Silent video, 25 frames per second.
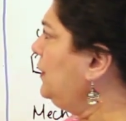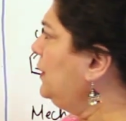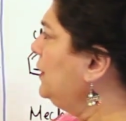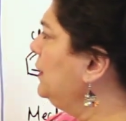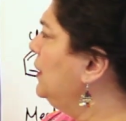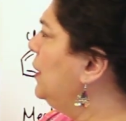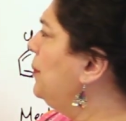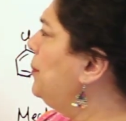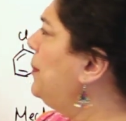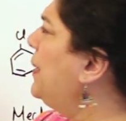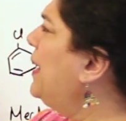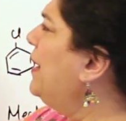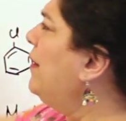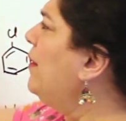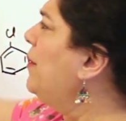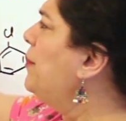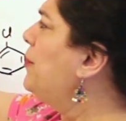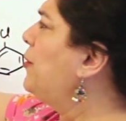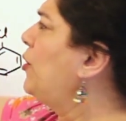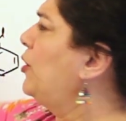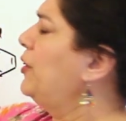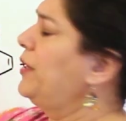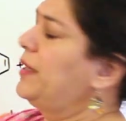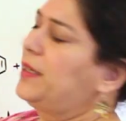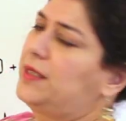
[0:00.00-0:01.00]
The para
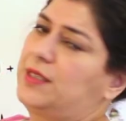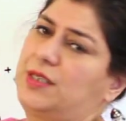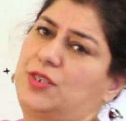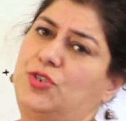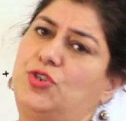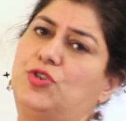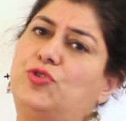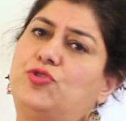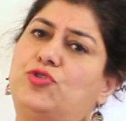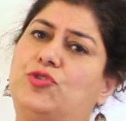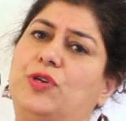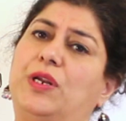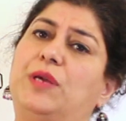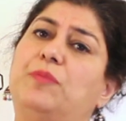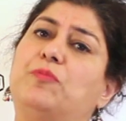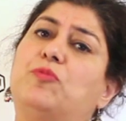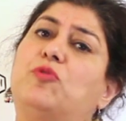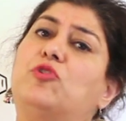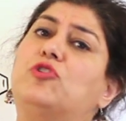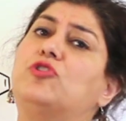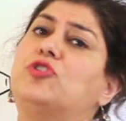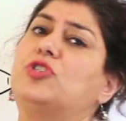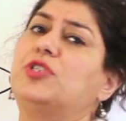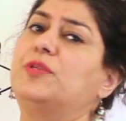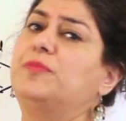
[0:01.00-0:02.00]
product is usually
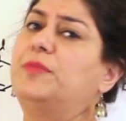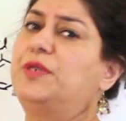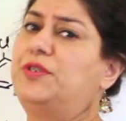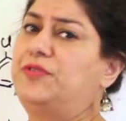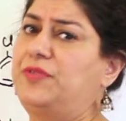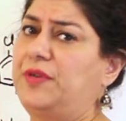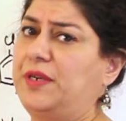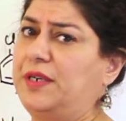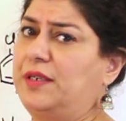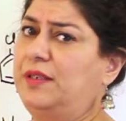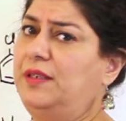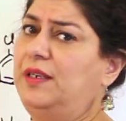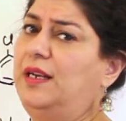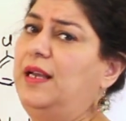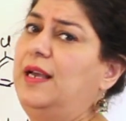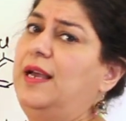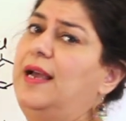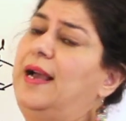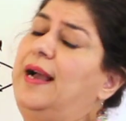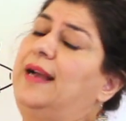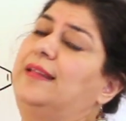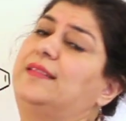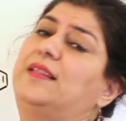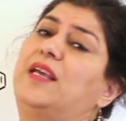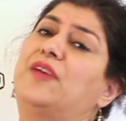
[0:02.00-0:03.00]
more symmetrical
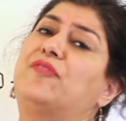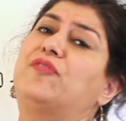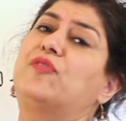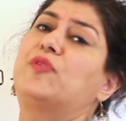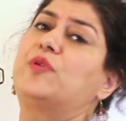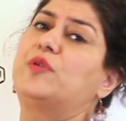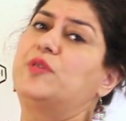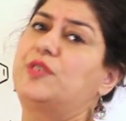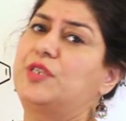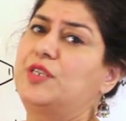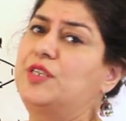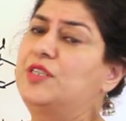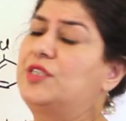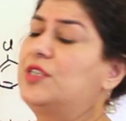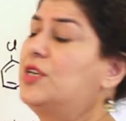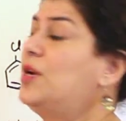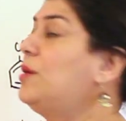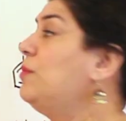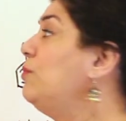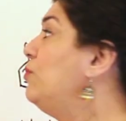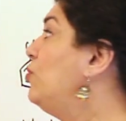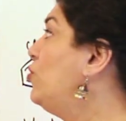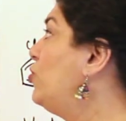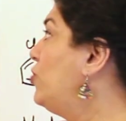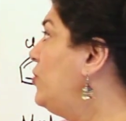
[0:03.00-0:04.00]
and therefore it is
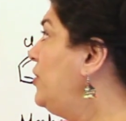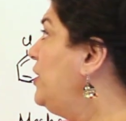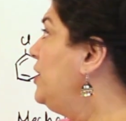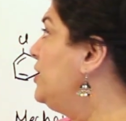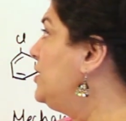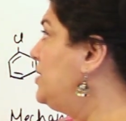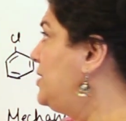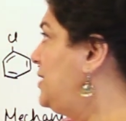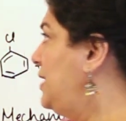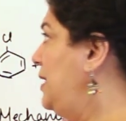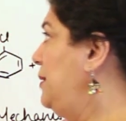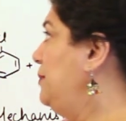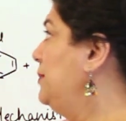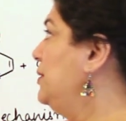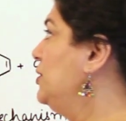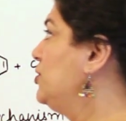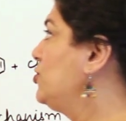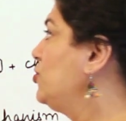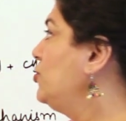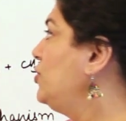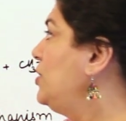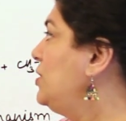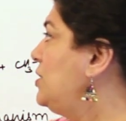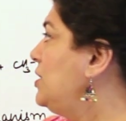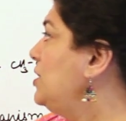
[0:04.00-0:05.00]
more stable.
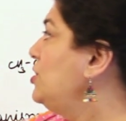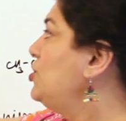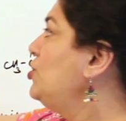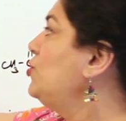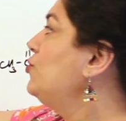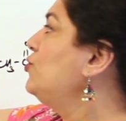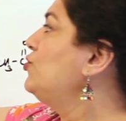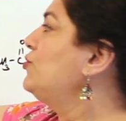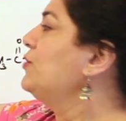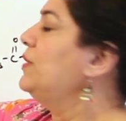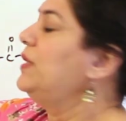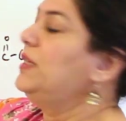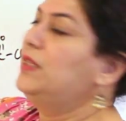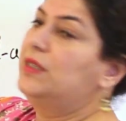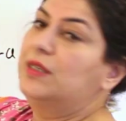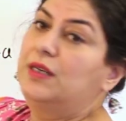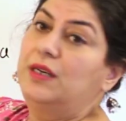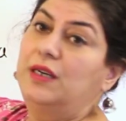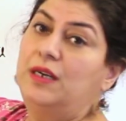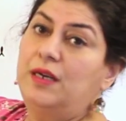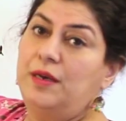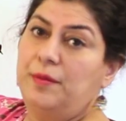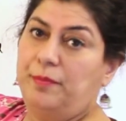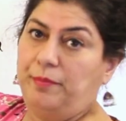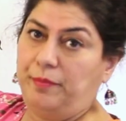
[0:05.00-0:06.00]
So this is usually
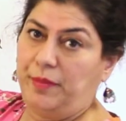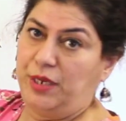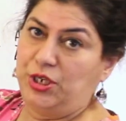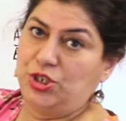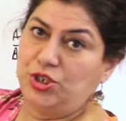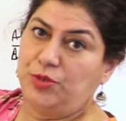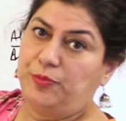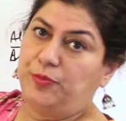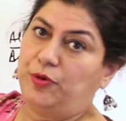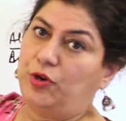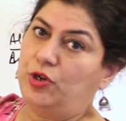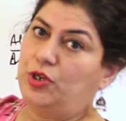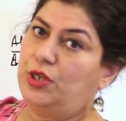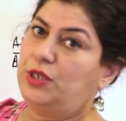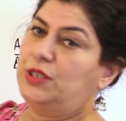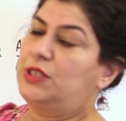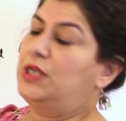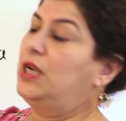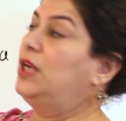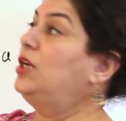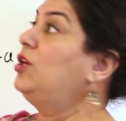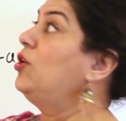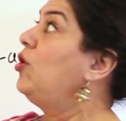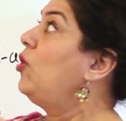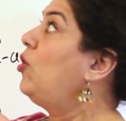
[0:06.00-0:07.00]
the major product
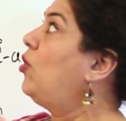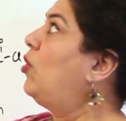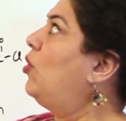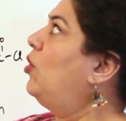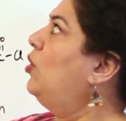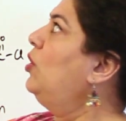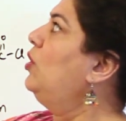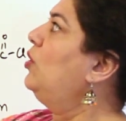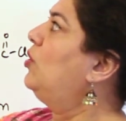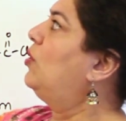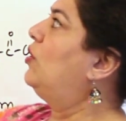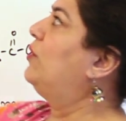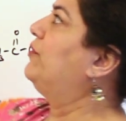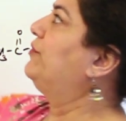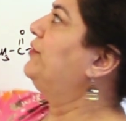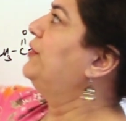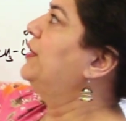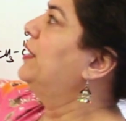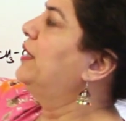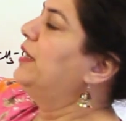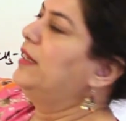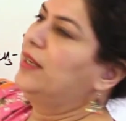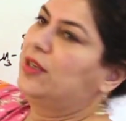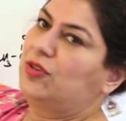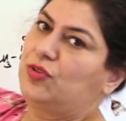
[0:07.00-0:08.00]
in all of
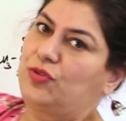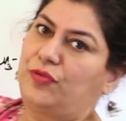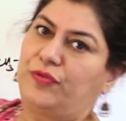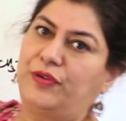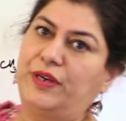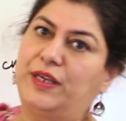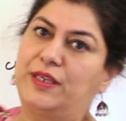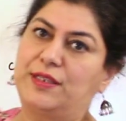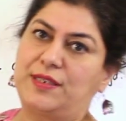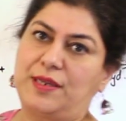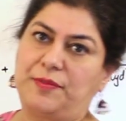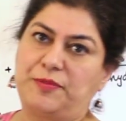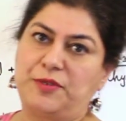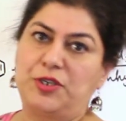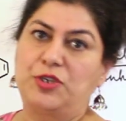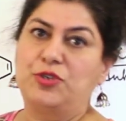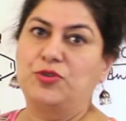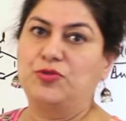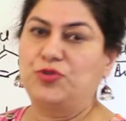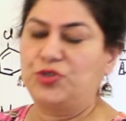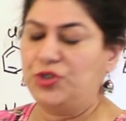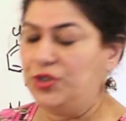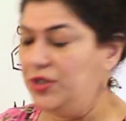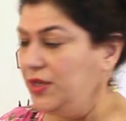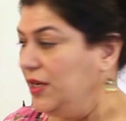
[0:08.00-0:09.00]
the electrophilic
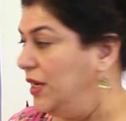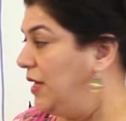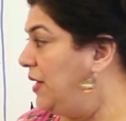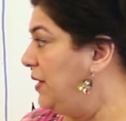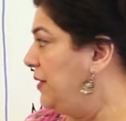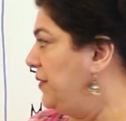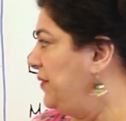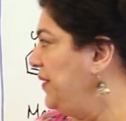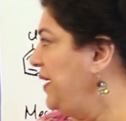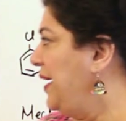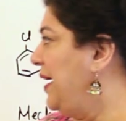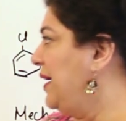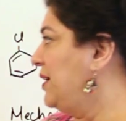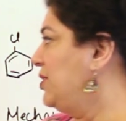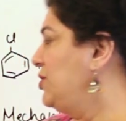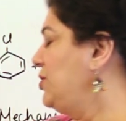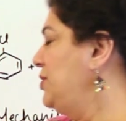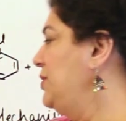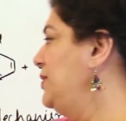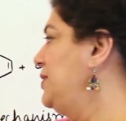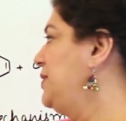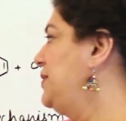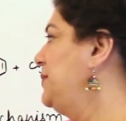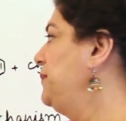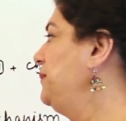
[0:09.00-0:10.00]
substitution
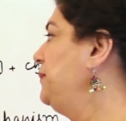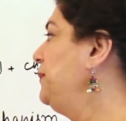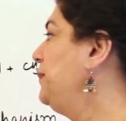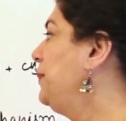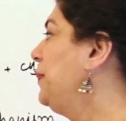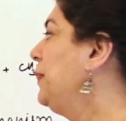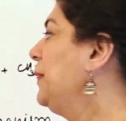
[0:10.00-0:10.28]
reactions.